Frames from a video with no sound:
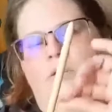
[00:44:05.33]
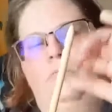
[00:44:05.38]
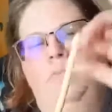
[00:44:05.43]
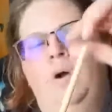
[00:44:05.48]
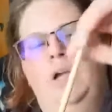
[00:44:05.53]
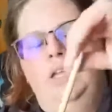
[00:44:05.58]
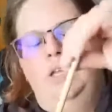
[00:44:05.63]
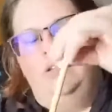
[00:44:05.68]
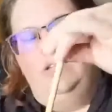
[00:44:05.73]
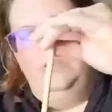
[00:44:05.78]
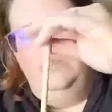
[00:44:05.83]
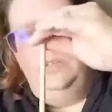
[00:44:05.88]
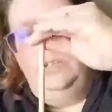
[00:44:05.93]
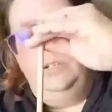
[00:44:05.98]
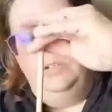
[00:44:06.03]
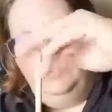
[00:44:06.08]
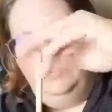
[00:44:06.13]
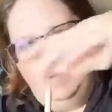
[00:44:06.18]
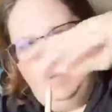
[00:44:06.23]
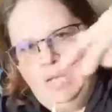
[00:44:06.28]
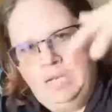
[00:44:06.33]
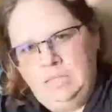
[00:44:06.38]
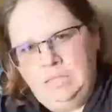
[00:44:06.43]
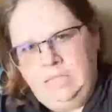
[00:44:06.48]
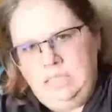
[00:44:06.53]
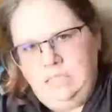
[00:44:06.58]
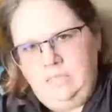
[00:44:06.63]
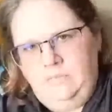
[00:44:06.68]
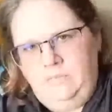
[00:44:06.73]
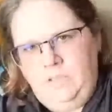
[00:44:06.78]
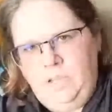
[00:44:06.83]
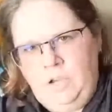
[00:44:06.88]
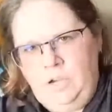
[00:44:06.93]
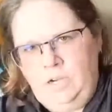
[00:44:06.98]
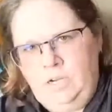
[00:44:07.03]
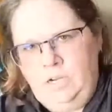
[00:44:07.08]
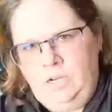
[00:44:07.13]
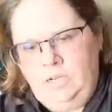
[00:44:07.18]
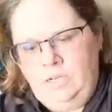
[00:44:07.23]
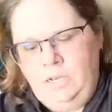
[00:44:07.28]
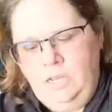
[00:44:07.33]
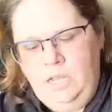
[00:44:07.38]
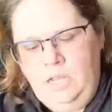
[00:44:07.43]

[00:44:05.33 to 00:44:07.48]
you do is you spin a length of yarn,